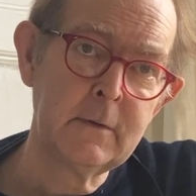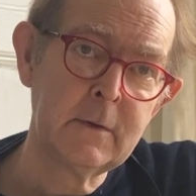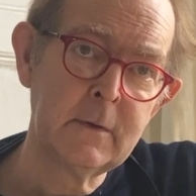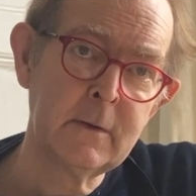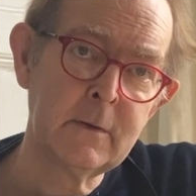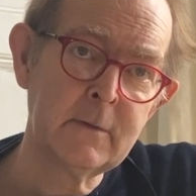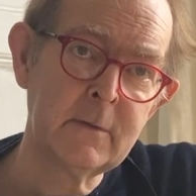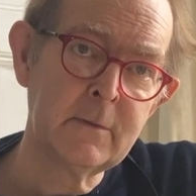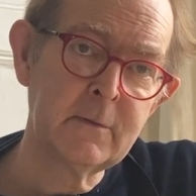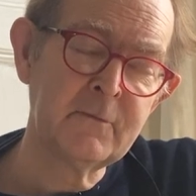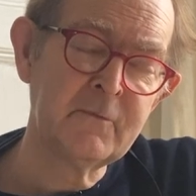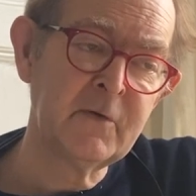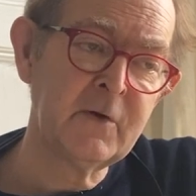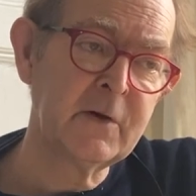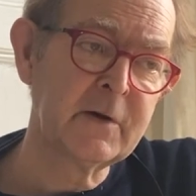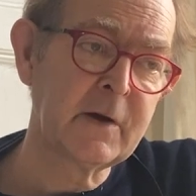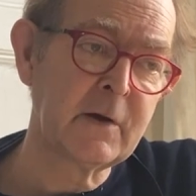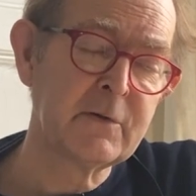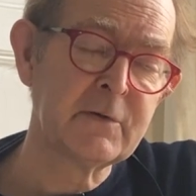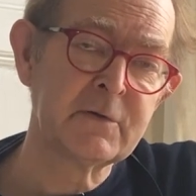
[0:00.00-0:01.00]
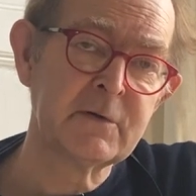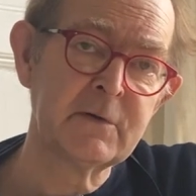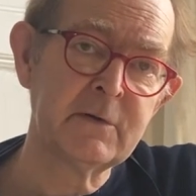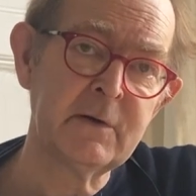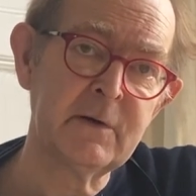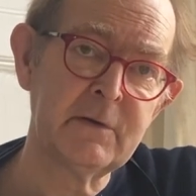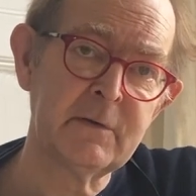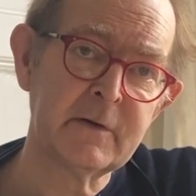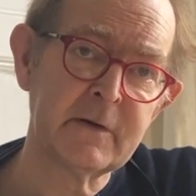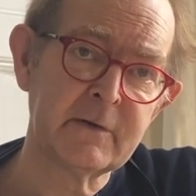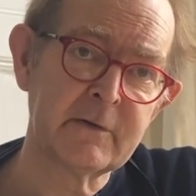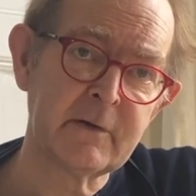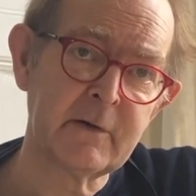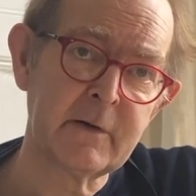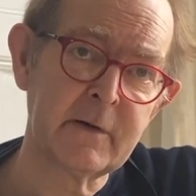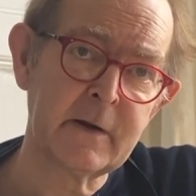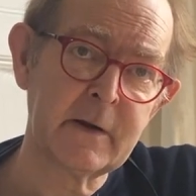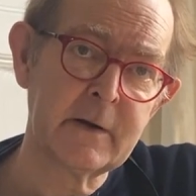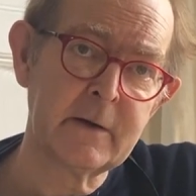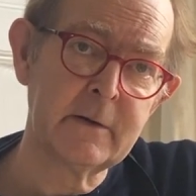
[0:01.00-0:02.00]
Virgos can do things like
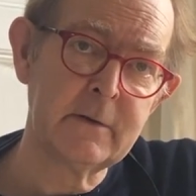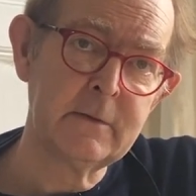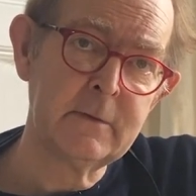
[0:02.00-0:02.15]
that.